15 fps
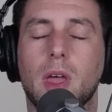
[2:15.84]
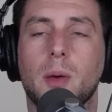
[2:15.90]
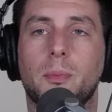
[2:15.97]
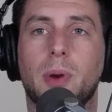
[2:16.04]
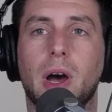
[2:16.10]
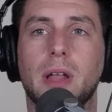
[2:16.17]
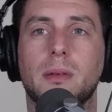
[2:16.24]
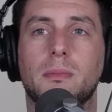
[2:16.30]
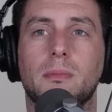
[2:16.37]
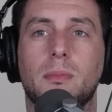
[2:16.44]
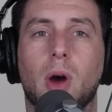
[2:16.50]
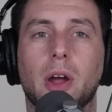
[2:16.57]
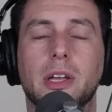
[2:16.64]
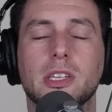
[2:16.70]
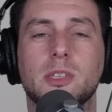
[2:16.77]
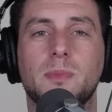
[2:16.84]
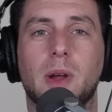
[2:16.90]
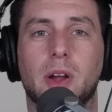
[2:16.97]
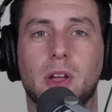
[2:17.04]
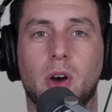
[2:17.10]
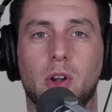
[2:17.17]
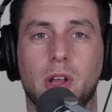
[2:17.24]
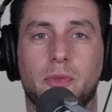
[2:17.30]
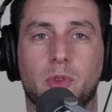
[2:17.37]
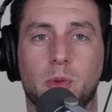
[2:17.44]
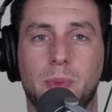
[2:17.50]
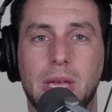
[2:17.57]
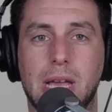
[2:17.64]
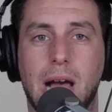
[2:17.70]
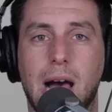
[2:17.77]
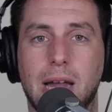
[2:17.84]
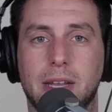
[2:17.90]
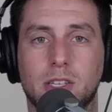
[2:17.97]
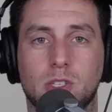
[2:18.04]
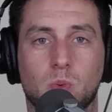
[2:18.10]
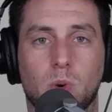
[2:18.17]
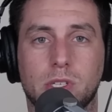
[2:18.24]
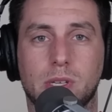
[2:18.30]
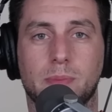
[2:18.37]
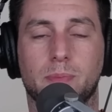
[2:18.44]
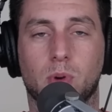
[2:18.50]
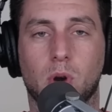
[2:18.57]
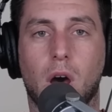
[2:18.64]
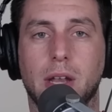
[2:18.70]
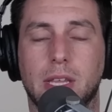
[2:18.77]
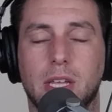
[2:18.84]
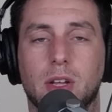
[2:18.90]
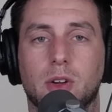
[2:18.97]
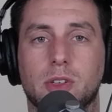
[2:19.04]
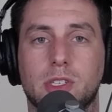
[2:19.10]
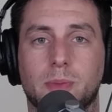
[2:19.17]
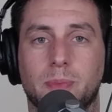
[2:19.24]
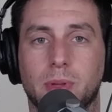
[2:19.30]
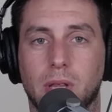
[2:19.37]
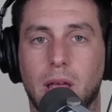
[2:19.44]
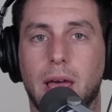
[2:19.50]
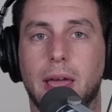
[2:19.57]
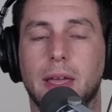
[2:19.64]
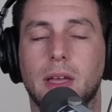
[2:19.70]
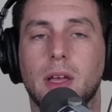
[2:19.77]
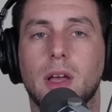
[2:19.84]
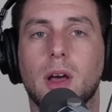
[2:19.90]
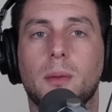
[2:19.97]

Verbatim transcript: But Marcus Mariota, if we're being honest, wasn't brought here to play.